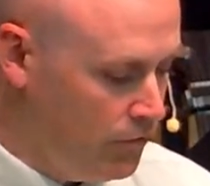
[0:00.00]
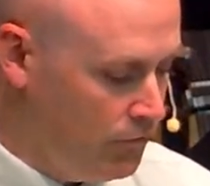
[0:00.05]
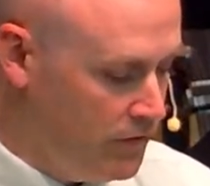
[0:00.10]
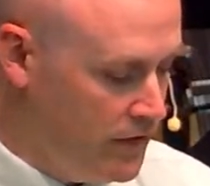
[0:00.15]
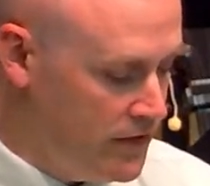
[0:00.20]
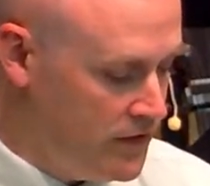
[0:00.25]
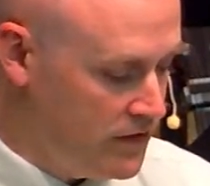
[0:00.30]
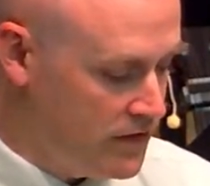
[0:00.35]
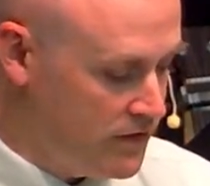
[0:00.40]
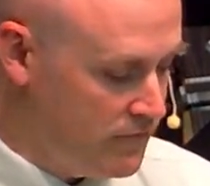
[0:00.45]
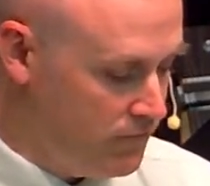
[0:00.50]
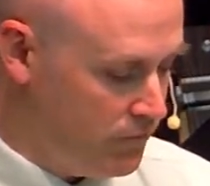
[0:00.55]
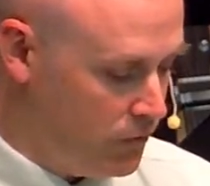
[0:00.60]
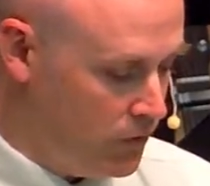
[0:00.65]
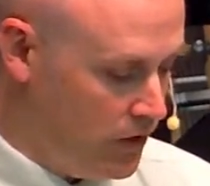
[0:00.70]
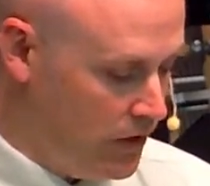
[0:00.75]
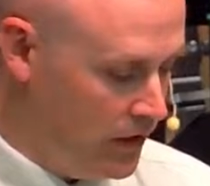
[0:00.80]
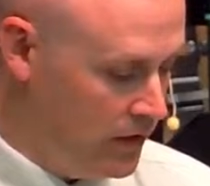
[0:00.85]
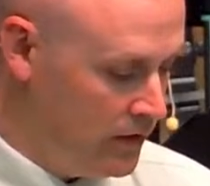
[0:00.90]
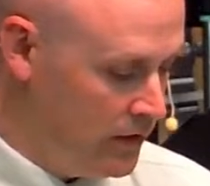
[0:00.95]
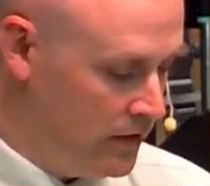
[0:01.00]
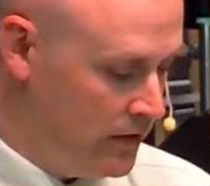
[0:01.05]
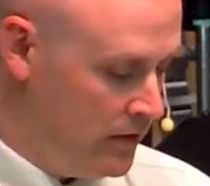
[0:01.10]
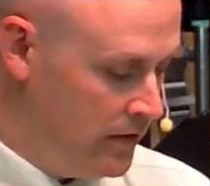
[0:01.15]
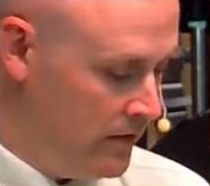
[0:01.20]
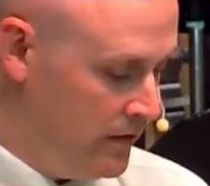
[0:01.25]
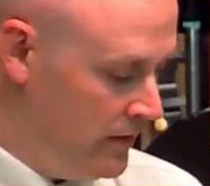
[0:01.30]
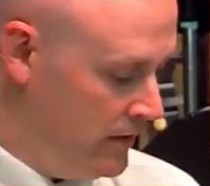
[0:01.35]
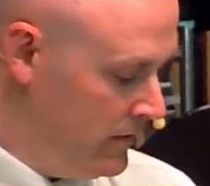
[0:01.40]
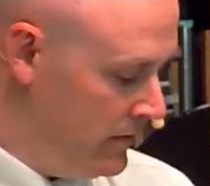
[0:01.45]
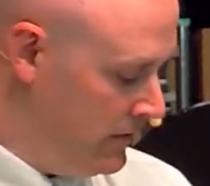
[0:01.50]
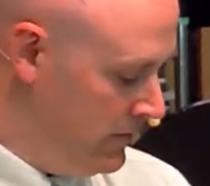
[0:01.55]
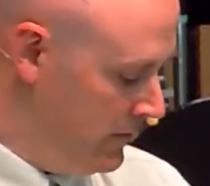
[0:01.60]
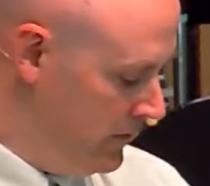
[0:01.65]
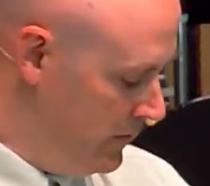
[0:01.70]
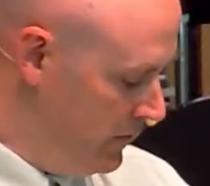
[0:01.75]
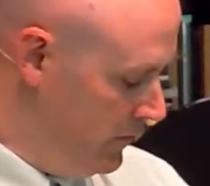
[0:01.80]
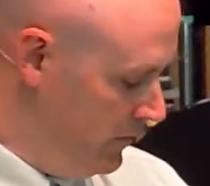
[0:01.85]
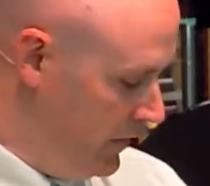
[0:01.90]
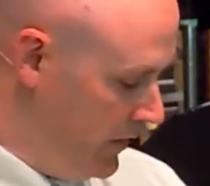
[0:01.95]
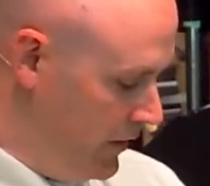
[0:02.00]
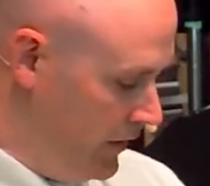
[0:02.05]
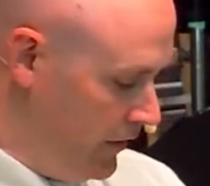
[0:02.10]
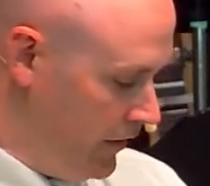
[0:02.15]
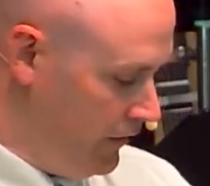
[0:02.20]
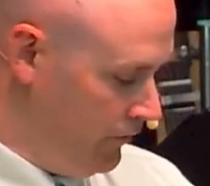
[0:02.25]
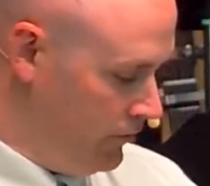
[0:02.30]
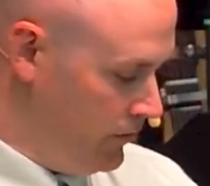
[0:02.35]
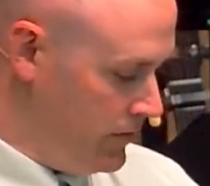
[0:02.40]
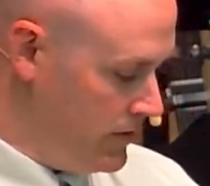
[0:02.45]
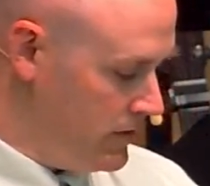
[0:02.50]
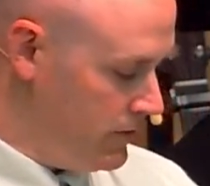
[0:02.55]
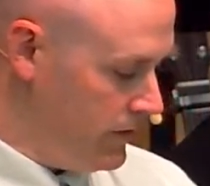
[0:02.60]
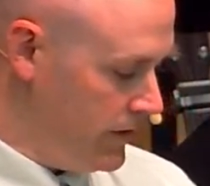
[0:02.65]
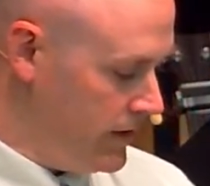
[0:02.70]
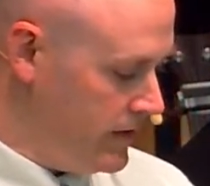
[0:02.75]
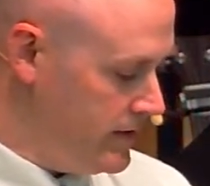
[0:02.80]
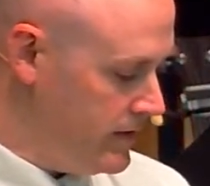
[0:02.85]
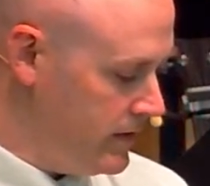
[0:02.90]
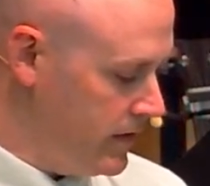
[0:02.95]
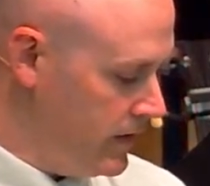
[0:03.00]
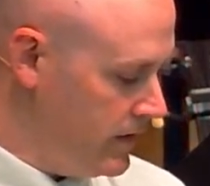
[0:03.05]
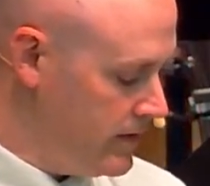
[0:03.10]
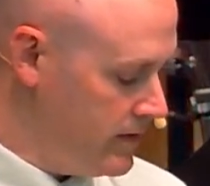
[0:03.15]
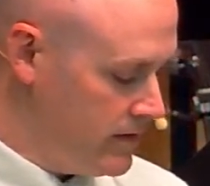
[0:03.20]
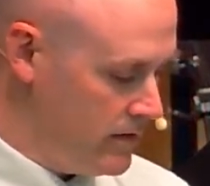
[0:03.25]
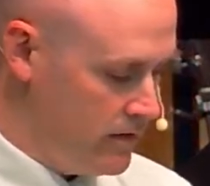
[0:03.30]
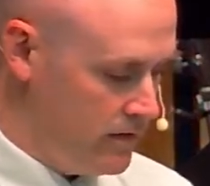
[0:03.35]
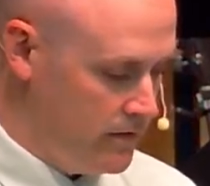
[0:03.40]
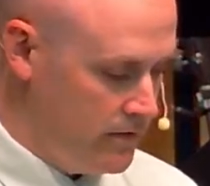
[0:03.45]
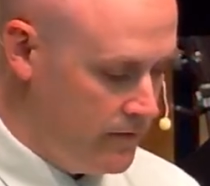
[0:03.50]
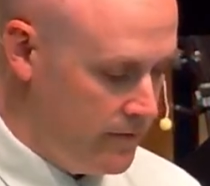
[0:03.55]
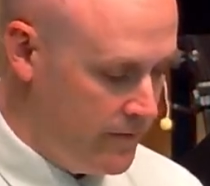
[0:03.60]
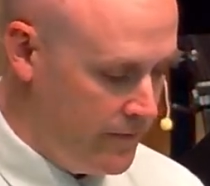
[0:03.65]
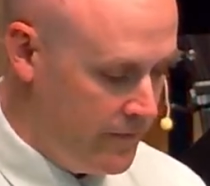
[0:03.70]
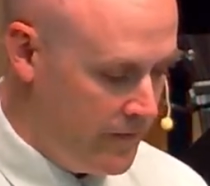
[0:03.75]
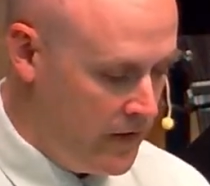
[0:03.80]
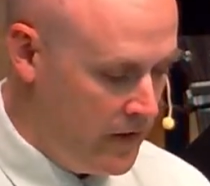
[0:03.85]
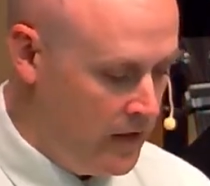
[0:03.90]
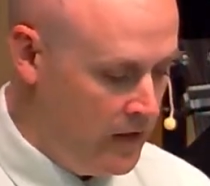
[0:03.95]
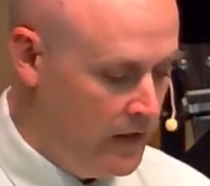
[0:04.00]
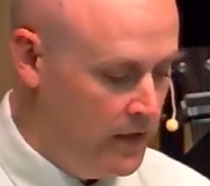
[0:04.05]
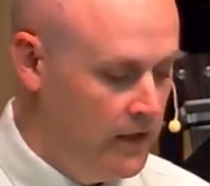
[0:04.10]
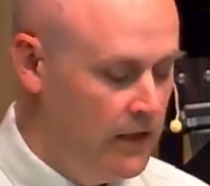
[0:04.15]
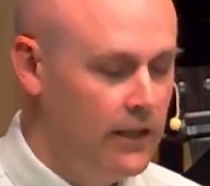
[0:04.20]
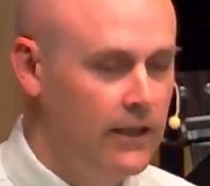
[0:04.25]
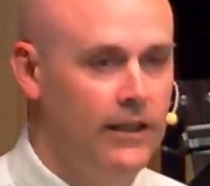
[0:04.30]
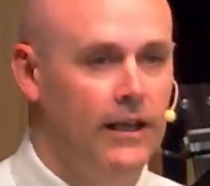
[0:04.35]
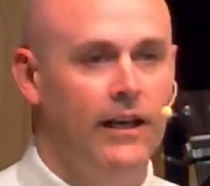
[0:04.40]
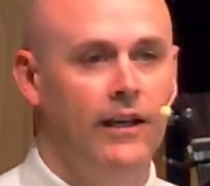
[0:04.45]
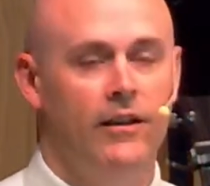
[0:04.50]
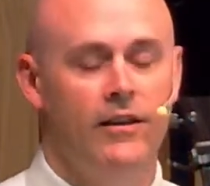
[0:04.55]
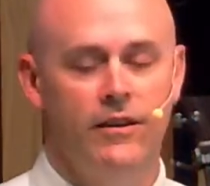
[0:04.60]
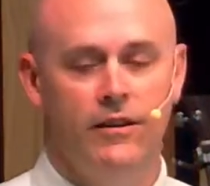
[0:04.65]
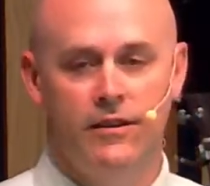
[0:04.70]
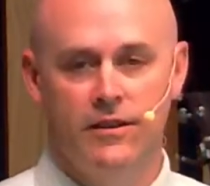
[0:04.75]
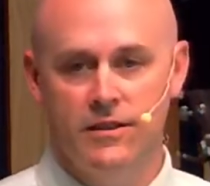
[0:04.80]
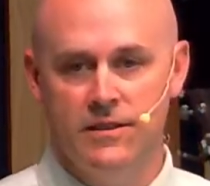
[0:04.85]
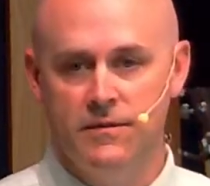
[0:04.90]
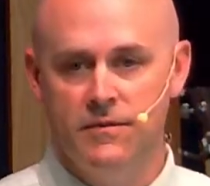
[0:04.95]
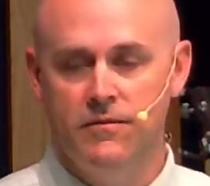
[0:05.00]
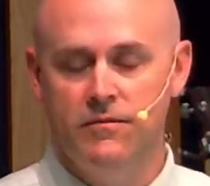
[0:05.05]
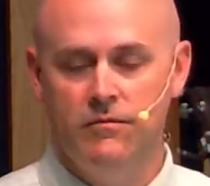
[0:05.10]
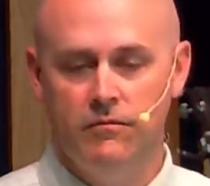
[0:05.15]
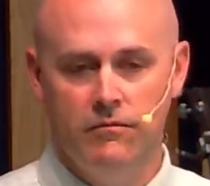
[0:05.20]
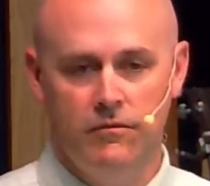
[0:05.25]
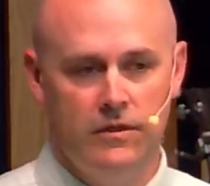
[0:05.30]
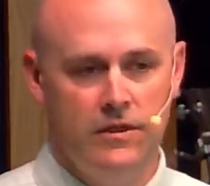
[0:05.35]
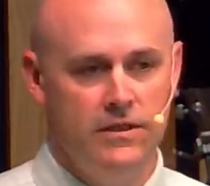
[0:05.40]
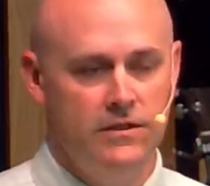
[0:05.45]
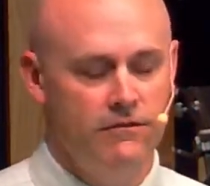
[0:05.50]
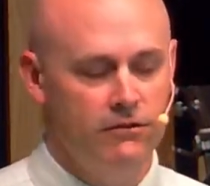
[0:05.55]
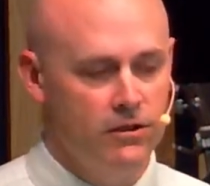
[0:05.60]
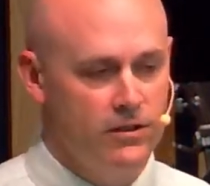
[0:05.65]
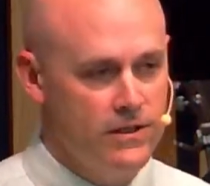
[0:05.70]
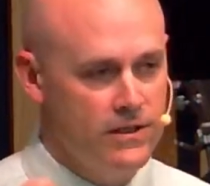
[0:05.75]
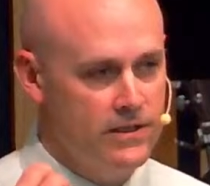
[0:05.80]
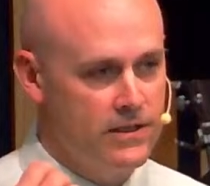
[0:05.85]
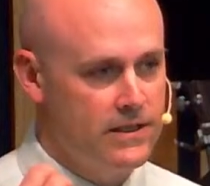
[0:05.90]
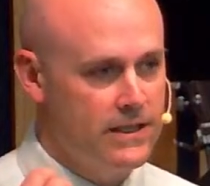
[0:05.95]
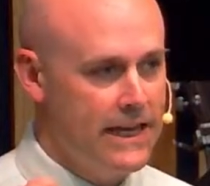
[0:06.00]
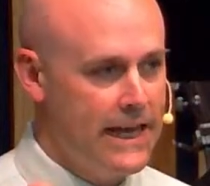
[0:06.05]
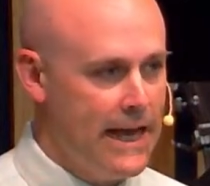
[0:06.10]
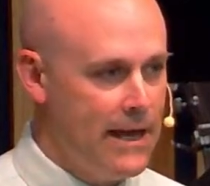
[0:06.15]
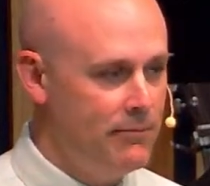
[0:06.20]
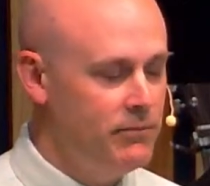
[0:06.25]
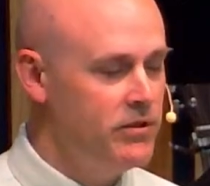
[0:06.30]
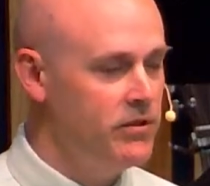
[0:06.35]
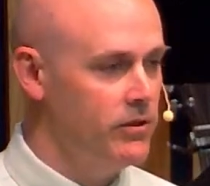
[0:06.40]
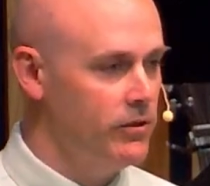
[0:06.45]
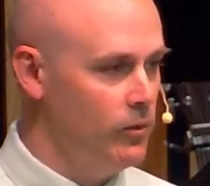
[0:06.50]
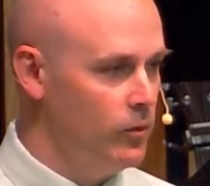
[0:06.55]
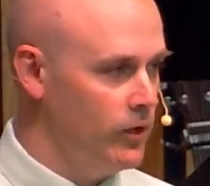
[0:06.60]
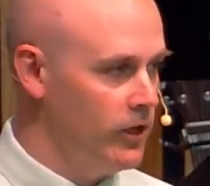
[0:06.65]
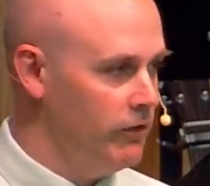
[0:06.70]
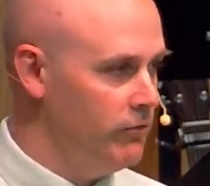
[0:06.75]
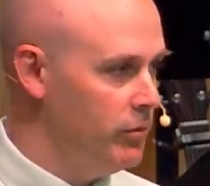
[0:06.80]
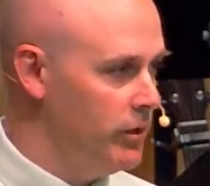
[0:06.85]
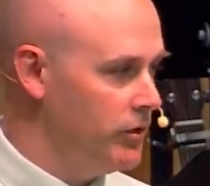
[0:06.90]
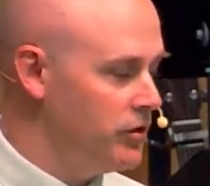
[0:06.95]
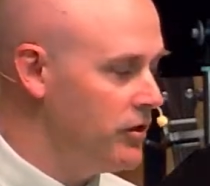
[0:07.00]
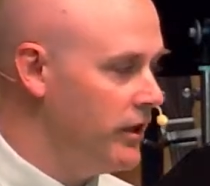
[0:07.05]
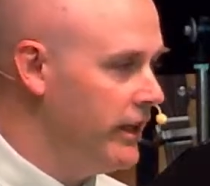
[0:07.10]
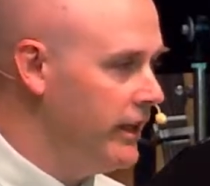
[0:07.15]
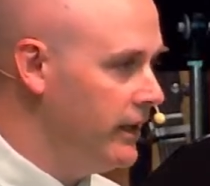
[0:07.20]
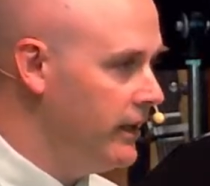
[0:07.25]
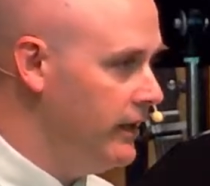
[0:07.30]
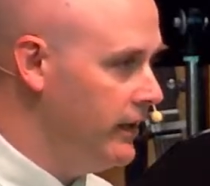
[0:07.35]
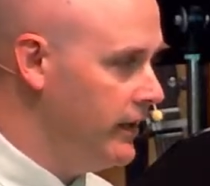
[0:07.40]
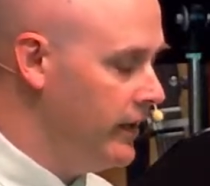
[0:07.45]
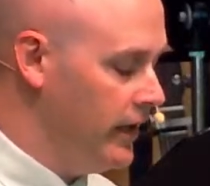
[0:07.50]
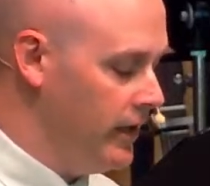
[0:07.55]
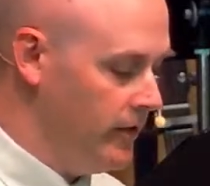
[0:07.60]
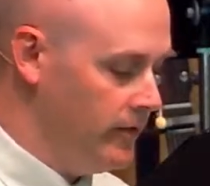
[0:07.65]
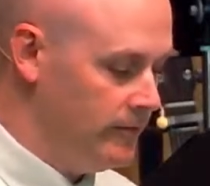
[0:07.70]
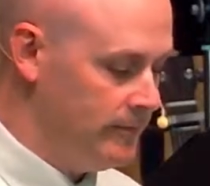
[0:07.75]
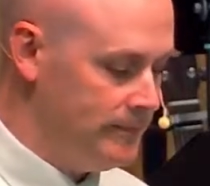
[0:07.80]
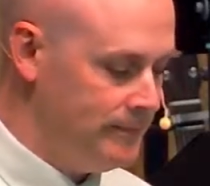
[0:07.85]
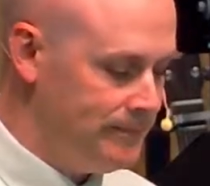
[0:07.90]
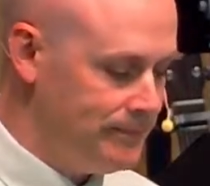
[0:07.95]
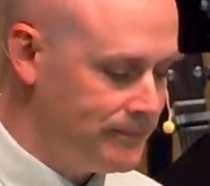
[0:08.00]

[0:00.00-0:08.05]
Ephesians 4, beginning in verse 26. These verses capture what I've been trying to get at.